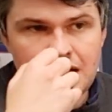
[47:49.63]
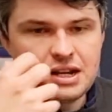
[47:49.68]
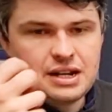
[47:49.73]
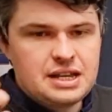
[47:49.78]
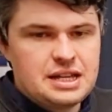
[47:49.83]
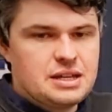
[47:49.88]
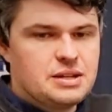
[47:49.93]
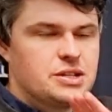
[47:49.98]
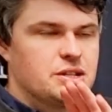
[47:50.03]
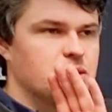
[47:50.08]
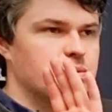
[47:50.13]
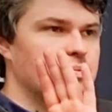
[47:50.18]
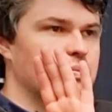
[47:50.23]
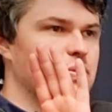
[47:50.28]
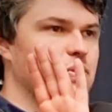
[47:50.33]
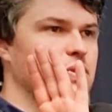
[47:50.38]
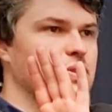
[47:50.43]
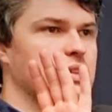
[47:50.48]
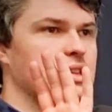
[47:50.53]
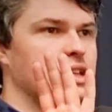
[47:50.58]
And he
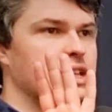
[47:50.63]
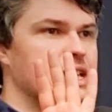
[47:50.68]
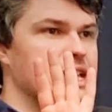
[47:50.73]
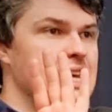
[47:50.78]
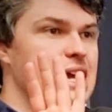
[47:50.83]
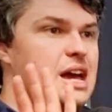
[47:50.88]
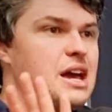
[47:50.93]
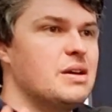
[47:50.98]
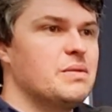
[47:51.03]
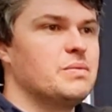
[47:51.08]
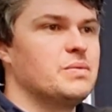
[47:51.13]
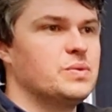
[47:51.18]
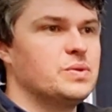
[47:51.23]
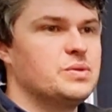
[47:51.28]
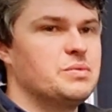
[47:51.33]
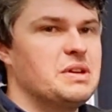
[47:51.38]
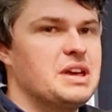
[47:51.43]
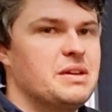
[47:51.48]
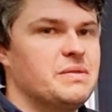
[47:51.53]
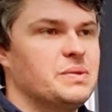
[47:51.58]
just put the app
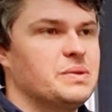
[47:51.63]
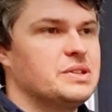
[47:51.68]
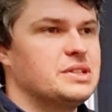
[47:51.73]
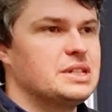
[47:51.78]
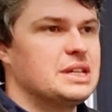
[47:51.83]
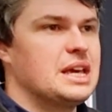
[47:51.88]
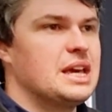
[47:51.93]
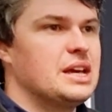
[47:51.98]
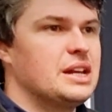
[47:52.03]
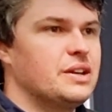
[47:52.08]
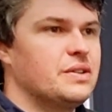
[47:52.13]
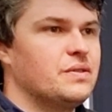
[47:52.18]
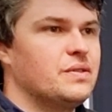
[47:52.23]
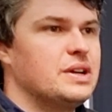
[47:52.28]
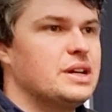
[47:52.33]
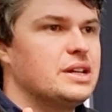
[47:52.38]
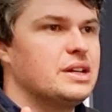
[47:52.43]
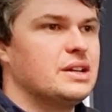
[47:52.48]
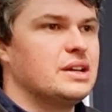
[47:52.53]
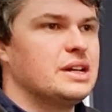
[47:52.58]
was able to scan it
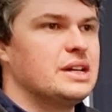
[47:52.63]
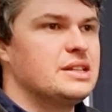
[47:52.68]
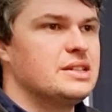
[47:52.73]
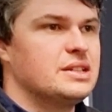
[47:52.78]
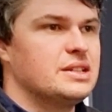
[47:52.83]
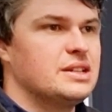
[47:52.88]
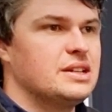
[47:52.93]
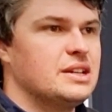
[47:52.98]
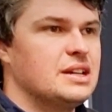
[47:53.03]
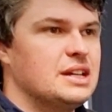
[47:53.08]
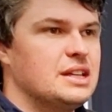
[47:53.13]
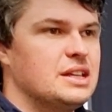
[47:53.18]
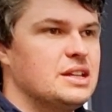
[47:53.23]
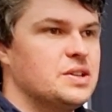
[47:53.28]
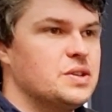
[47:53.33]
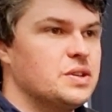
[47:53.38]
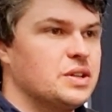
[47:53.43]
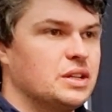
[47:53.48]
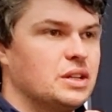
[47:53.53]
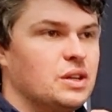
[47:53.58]
and recognize it, and
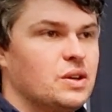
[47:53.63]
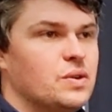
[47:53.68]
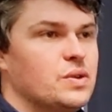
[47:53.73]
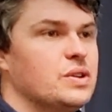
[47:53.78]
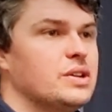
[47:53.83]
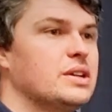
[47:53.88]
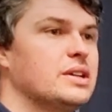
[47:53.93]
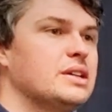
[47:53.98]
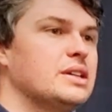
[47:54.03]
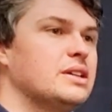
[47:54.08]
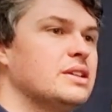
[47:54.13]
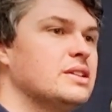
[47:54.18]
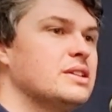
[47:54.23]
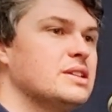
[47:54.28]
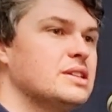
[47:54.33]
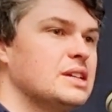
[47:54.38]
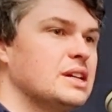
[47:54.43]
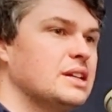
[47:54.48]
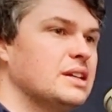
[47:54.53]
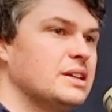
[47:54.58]
then you can load it
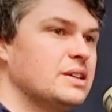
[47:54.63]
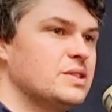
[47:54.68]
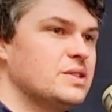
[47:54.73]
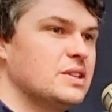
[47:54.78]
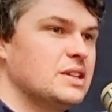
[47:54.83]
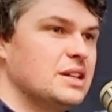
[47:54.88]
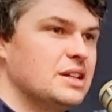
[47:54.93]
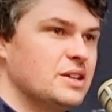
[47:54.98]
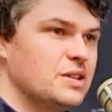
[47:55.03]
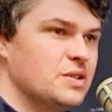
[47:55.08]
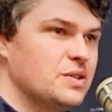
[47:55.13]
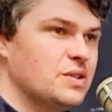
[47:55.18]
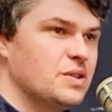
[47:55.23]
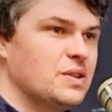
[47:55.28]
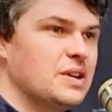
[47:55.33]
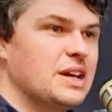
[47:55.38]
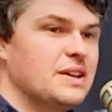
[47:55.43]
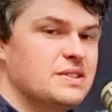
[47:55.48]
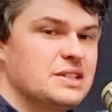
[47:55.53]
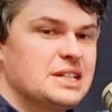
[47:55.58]
into something, so then you
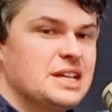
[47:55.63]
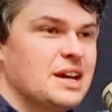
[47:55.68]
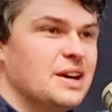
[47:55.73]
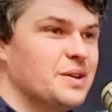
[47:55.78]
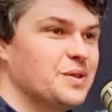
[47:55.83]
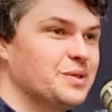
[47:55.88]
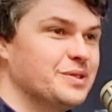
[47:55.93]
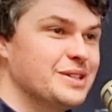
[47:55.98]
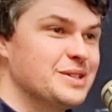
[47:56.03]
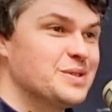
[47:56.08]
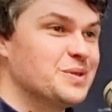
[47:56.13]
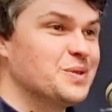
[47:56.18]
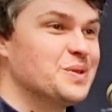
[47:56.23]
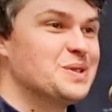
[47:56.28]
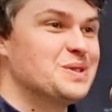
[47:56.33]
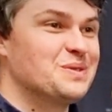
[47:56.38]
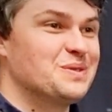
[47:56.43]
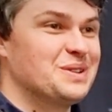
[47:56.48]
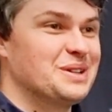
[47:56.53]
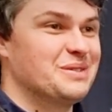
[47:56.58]
don't have to carry all these
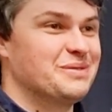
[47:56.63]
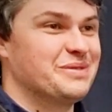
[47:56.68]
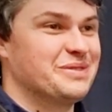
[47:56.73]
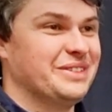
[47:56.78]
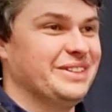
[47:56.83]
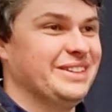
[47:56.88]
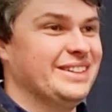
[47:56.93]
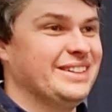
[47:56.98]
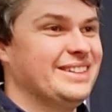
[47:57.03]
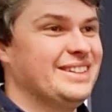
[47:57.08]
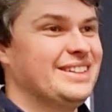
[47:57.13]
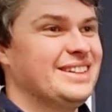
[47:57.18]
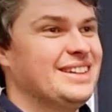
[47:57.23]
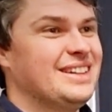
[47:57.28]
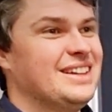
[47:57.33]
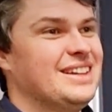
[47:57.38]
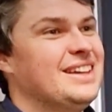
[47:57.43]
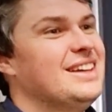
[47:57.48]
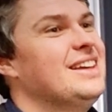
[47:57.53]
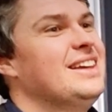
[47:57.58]
toys around for you.
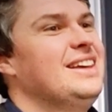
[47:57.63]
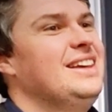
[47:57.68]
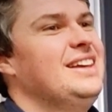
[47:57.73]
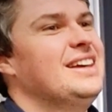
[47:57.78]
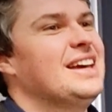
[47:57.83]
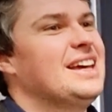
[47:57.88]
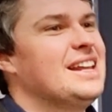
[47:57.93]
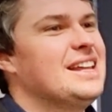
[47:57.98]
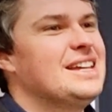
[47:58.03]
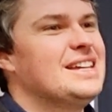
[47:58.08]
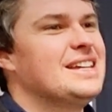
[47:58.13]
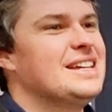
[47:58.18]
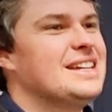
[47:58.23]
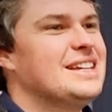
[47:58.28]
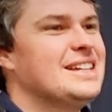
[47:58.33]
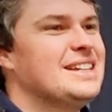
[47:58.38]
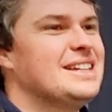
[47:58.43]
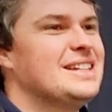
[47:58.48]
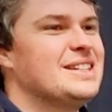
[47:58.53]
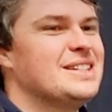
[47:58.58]
And
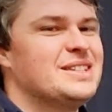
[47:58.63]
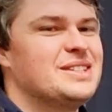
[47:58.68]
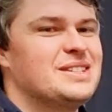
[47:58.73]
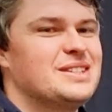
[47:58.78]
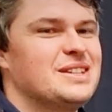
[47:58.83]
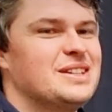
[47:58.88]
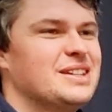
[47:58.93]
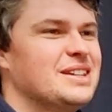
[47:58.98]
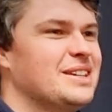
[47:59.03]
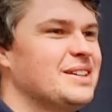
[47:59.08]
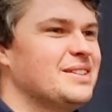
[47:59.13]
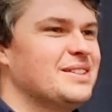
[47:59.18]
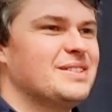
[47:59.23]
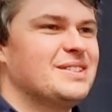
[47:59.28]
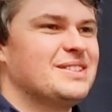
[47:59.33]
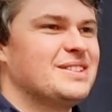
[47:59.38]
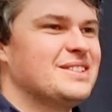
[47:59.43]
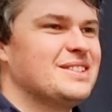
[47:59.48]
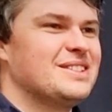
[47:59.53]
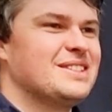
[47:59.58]
he just did
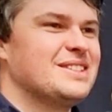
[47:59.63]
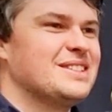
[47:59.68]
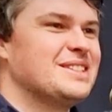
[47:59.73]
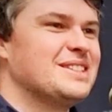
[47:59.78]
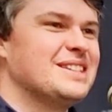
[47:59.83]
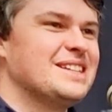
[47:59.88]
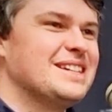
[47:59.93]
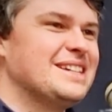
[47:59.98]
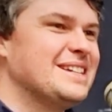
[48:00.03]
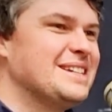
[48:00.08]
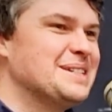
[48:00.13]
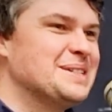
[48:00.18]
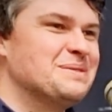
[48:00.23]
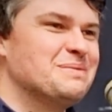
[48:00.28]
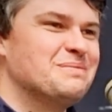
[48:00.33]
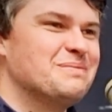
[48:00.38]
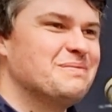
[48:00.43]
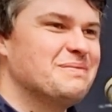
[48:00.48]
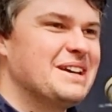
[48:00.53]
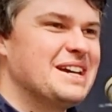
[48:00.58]
it just to see
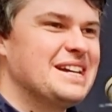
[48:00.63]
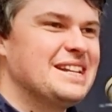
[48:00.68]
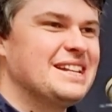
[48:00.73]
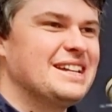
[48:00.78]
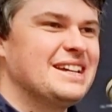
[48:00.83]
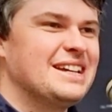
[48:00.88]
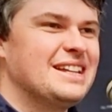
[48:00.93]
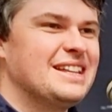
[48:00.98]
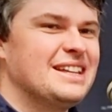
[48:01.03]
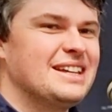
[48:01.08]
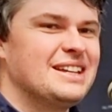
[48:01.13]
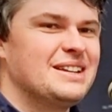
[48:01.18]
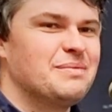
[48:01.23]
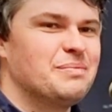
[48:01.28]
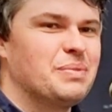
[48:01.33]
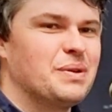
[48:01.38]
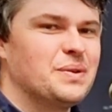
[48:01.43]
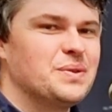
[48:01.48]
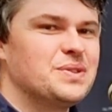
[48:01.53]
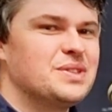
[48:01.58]
and made it, and
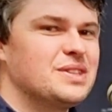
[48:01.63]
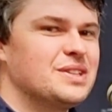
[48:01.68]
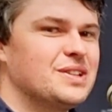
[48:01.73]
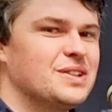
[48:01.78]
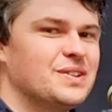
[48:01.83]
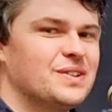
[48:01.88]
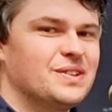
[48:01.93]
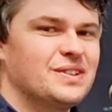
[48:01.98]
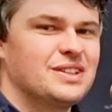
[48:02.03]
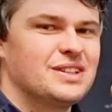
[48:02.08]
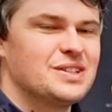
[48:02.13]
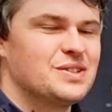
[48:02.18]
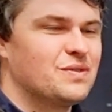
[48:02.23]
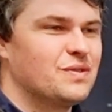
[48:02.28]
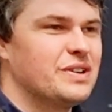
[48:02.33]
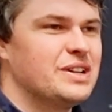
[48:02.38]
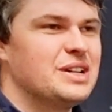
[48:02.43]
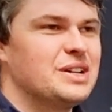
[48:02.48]
then posted it on this